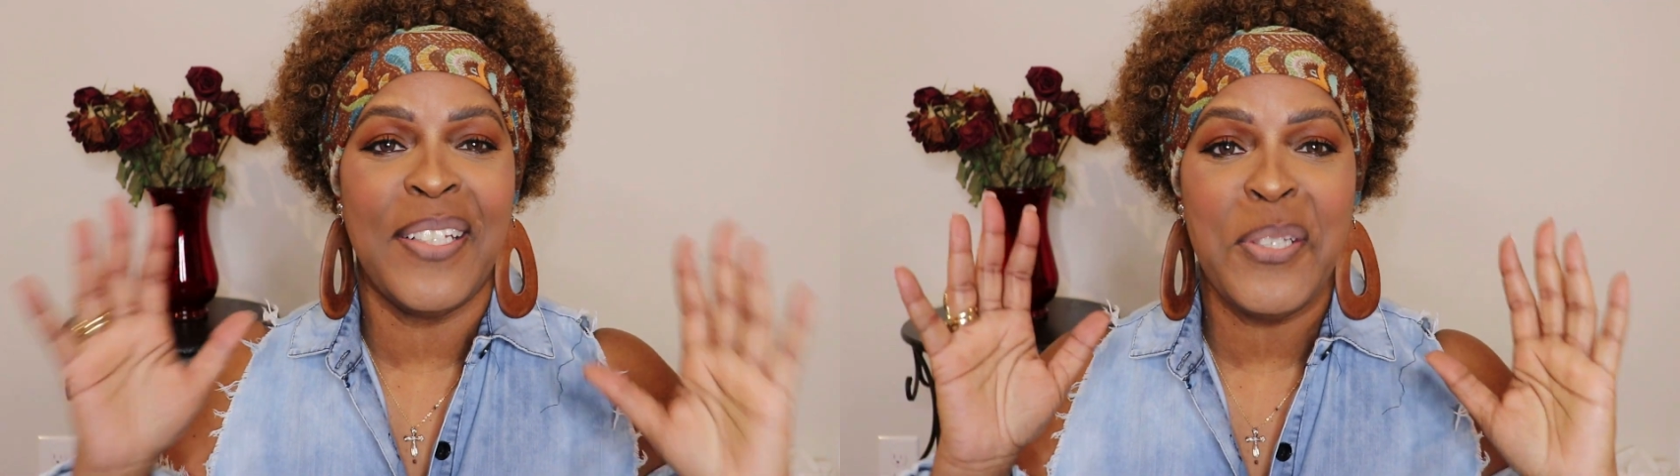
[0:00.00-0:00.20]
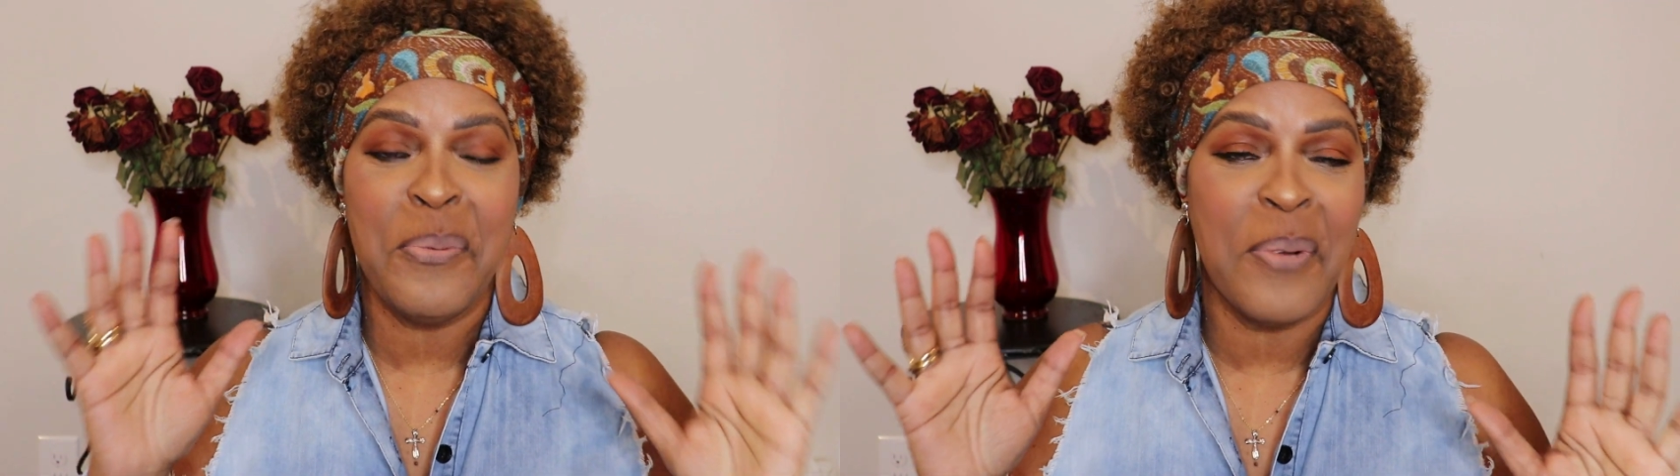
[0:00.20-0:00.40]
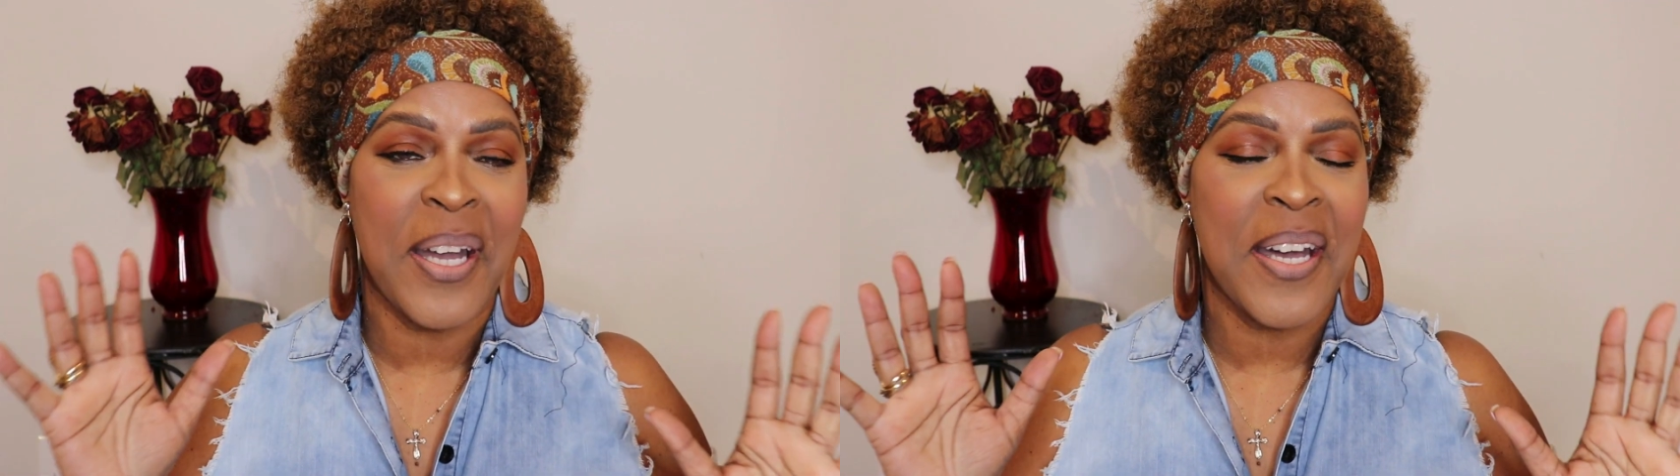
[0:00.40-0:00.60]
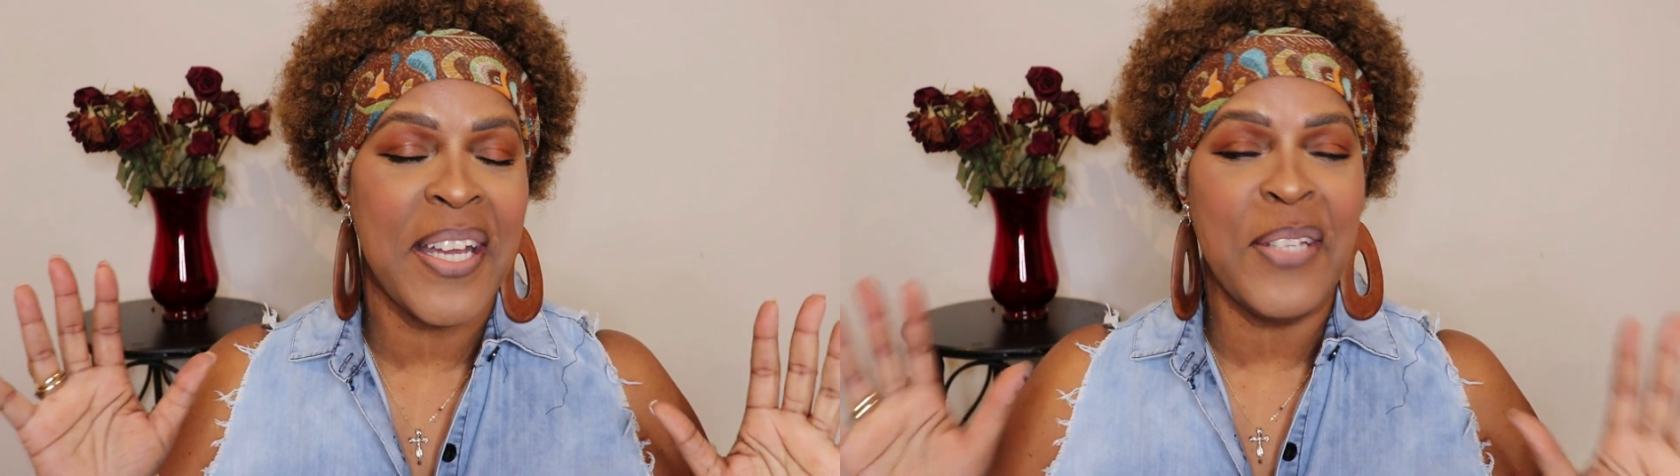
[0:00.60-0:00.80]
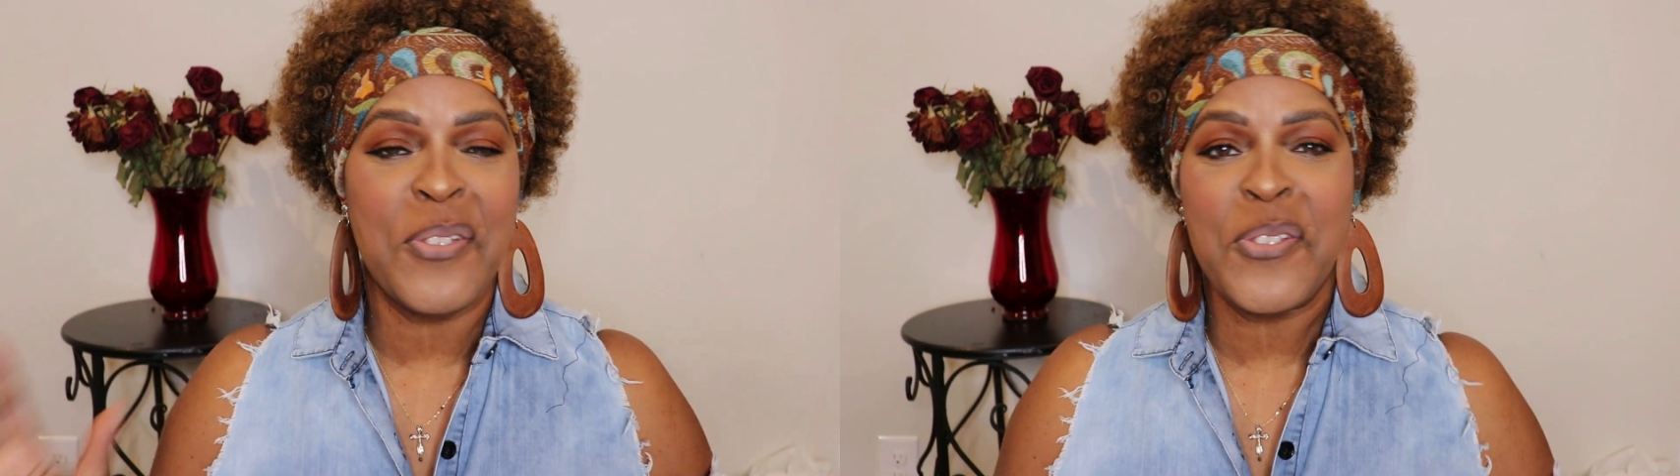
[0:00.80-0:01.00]
to
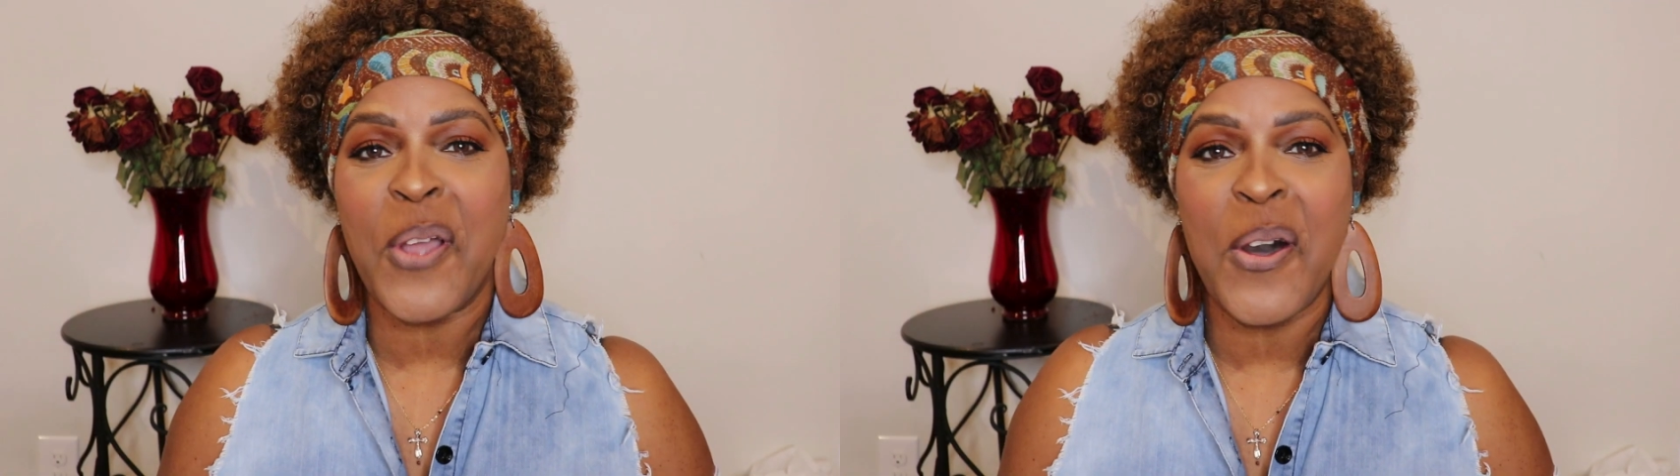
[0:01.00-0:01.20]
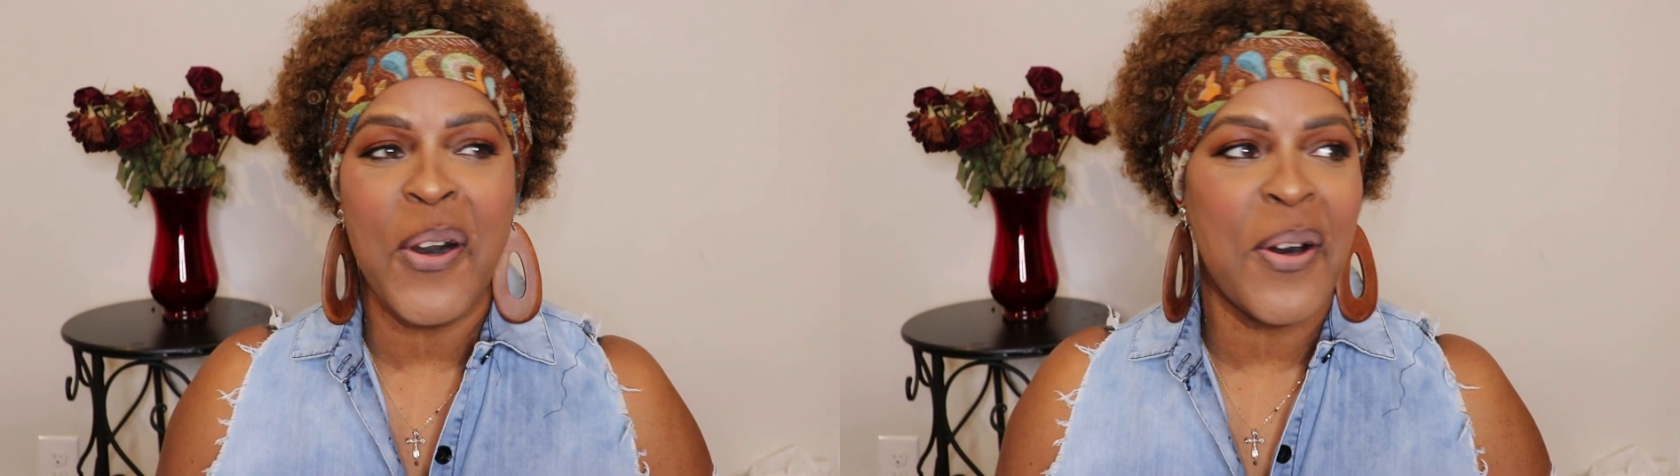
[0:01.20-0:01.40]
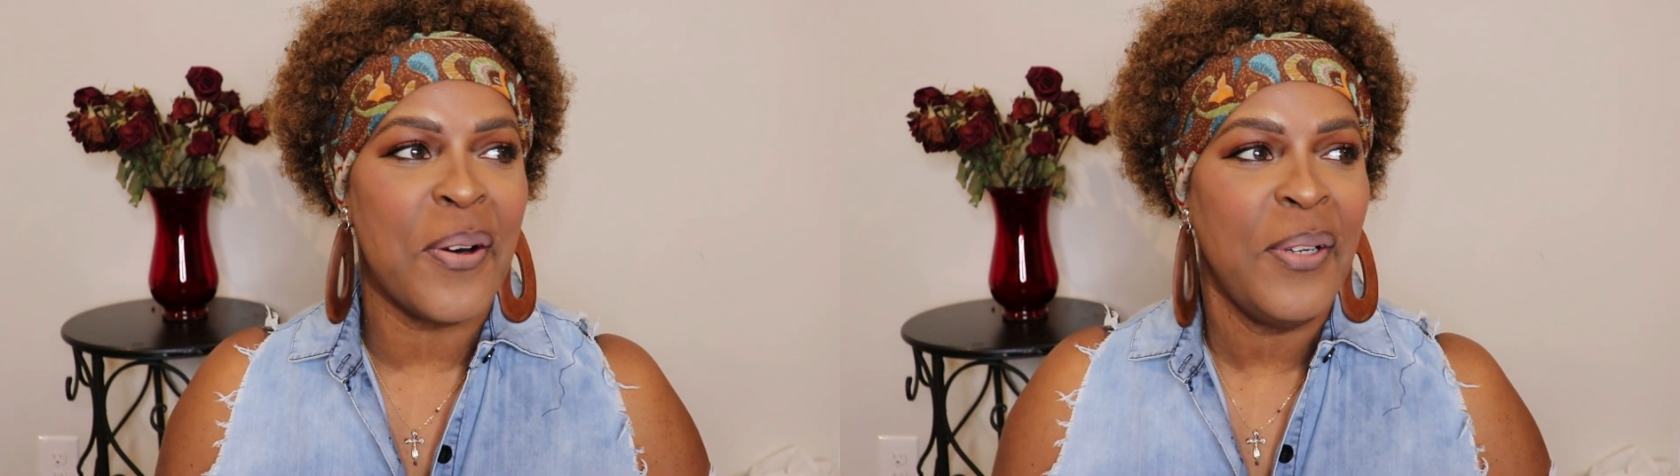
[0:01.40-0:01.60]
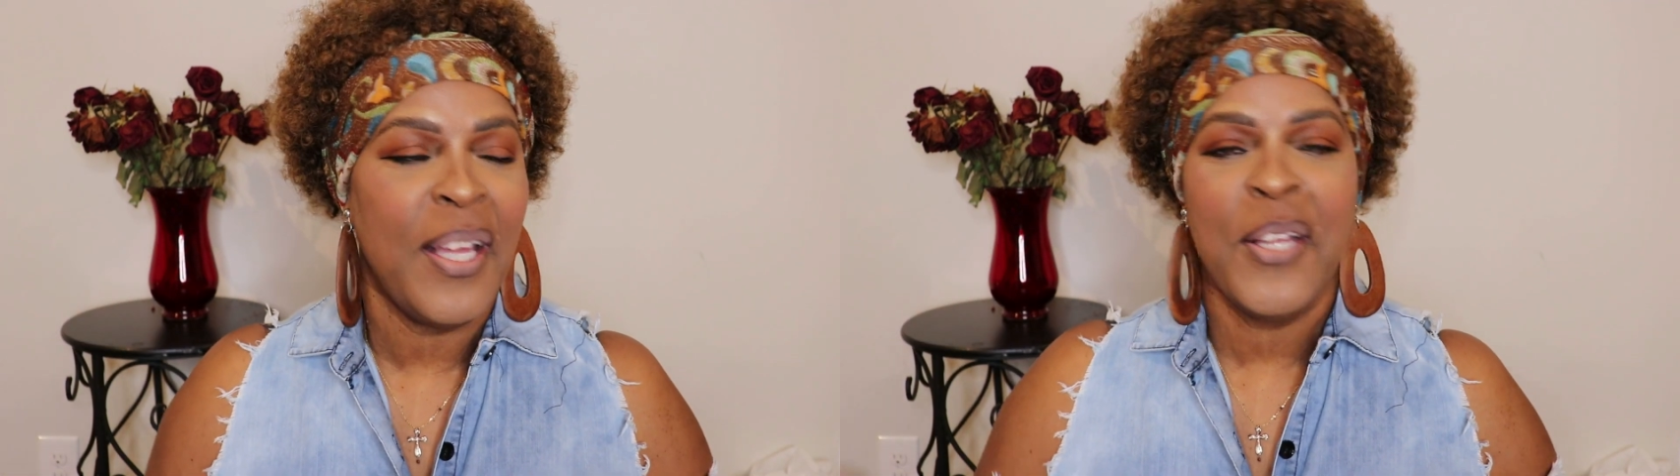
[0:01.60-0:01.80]
install.